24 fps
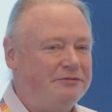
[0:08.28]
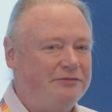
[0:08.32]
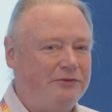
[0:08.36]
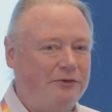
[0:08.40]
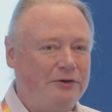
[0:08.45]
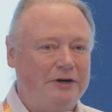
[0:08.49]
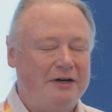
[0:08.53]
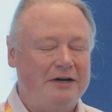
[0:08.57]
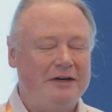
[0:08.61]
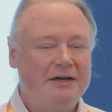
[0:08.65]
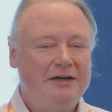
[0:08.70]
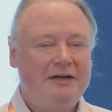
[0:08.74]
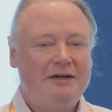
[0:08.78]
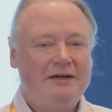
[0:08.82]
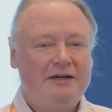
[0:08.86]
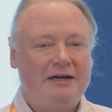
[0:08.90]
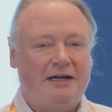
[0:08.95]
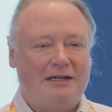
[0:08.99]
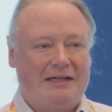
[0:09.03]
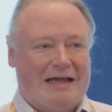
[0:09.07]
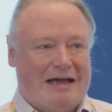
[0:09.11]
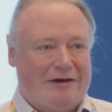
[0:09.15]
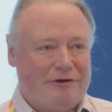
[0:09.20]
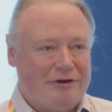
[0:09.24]
for
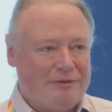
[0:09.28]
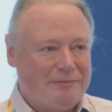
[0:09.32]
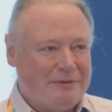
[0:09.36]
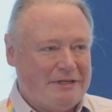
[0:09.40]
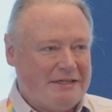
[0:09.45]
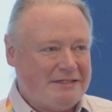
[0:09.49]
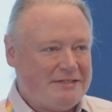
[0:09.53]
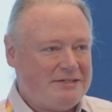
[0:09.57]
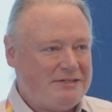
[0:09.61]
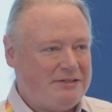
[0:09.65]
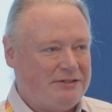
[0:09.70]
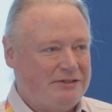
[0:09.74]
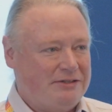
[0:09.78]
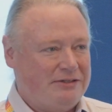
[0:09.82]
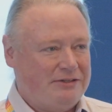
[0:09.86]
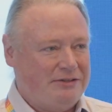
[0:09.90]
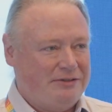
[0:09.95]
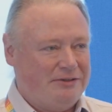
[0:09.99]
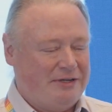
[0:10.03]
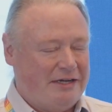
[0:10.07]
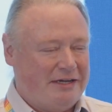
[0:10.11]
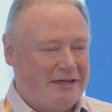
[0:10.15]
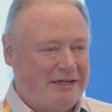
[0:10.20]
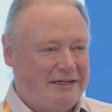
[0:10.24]
allowing me
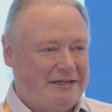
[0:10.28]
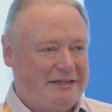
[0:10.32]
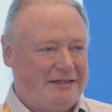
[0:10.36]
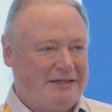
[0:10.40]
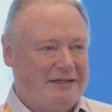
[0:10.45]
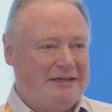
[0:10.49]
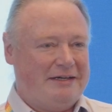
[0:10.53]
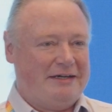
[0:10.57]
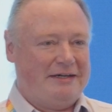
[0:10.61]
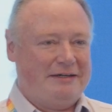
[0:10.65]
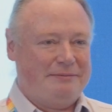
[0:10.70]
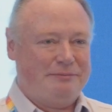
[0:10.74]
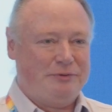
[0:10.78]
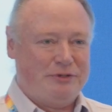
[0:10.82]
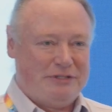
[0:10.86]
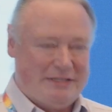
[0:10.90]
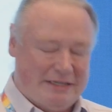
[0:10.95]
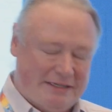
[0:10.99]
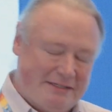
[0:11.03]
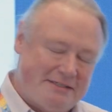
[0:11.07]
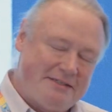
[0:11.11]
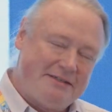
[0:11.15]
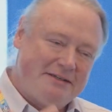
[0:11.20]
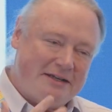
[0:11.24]
to
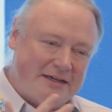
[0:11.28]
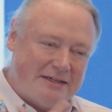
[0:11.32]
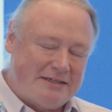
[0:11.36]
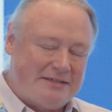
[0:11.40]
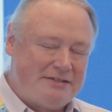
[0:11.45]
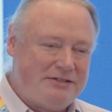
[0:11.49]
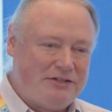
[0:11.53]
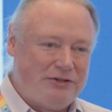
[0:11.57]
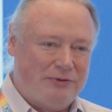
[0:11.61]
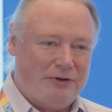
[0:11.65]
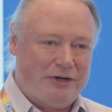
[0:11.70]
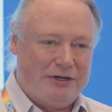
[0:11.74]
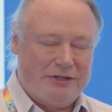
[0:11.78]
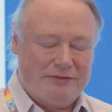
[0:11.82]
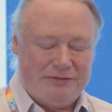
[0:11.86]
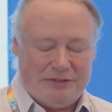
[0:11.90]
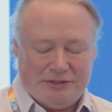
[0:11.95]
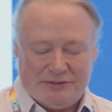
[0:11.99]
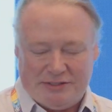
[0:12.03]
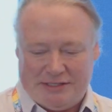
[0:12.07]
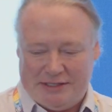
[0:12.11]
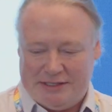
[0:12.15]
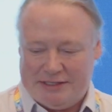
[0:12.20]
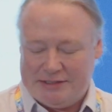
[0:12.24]
present to all of
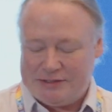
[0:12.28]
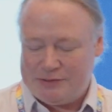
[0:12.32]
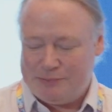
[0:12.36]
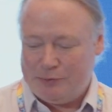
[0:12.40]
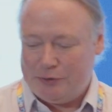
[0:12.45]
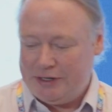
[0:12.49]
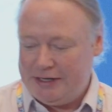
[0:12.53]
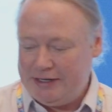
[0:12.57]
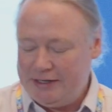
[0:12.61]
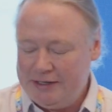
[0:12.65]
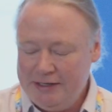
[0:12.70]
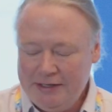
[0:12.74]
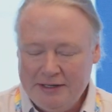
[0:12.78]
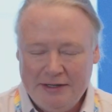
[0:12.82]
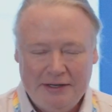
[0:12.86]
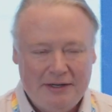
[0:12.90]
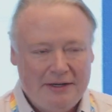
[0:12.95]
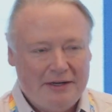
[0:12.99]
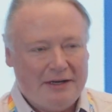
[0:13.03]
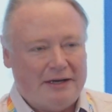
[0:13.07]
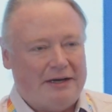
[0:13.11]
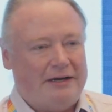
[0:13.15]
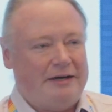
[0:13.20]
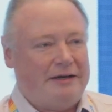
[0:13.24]
you this morning.
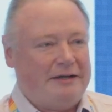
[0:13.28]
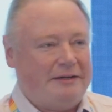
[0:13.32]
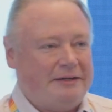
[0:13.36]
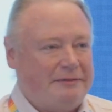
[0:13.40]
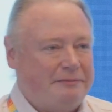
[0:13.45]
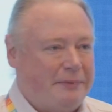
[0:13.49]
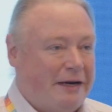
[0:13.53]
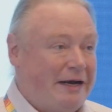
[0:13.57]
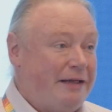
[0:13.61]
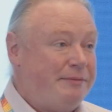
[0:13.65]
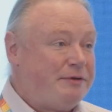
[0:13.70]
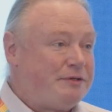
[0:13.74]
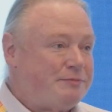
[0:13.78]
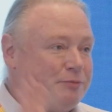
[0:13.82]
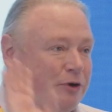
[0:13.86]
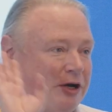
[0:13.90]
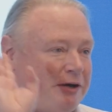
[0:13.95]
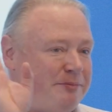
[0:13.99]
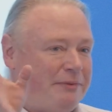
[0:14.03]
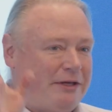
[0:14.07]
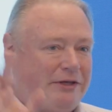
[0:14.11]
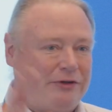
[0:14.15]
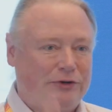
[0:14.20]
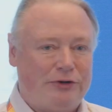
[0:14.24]
My name is
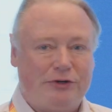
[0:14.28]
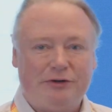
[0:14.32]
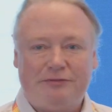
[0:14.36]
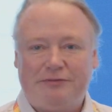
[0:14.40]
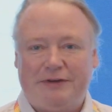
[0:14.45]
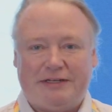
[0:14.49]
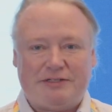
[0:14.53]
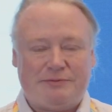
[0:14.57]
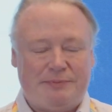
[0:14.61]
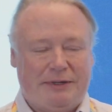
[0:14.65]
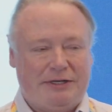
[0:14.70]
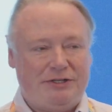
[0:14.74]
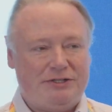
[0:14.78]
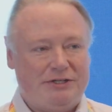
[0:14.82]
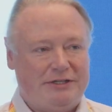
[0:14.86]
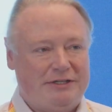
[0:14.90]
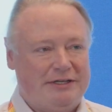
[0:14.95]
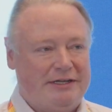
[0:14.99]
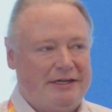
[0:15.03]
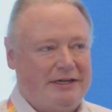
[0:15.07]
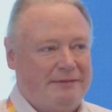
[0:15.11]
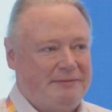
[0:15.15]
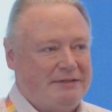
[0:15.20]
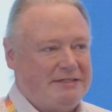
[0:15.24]
Behlendorf. As
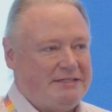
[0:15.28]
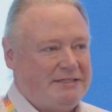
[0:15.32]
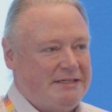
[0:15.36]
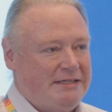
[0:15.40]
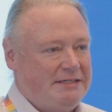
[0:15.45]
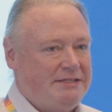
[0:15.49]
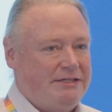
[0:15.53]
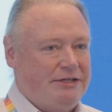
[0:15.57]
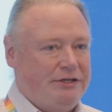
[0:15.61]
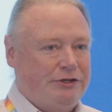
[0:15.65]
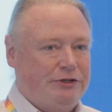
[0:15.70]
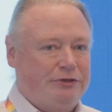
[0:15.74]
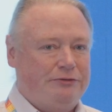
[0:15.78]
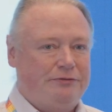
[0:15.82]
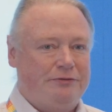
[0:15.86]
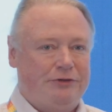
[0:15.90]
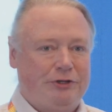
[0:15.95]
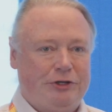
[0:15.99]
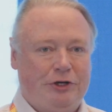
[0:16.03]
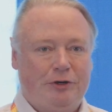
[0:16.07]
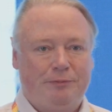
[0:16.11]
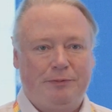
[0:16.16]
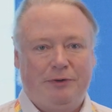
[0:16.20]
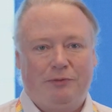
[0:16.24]
mentioned, I'm the CTO for
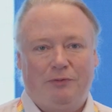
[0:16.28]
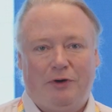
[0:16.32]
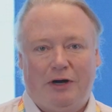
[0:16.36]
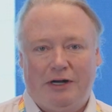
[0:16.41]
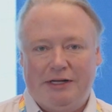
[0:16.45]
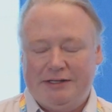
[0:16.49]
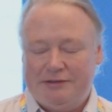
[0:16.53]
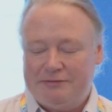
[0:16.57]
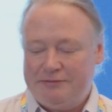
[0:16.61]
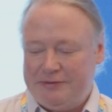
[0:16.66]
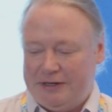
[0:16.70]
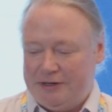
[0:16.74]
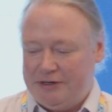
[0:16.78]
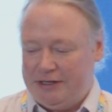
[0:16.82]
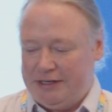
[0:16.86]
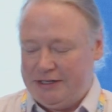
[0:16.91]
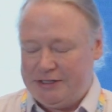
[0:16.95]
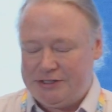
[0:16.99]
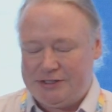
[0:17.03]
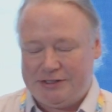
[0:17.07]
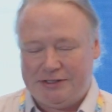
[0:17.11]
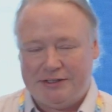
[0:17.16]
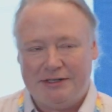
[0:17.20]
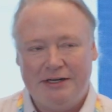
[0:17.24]
the Open Wallet
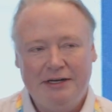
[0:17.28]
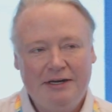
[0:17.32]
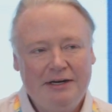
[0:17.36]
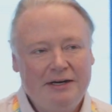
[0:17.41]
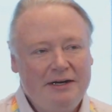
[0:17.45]
Foundation.